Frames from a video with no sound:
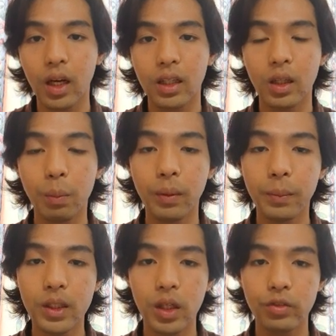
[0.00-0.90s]
The
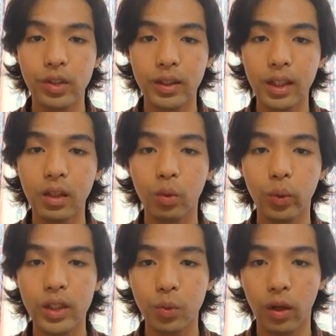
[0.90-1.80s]
purpose of treating
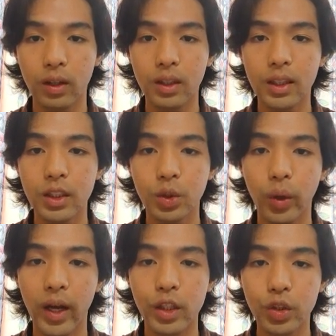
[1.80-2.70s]
wastewater is to
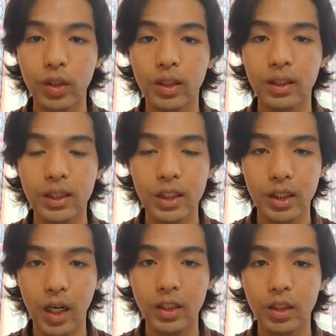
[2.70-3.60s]
ensure the
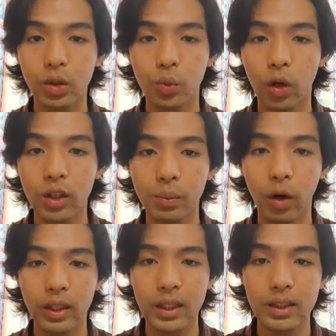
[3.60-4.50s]
discharge into water
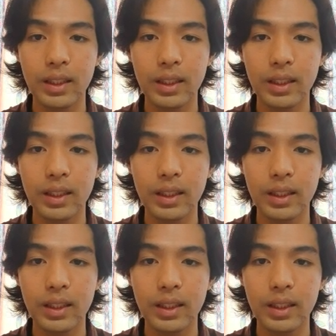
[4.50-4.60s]
bodies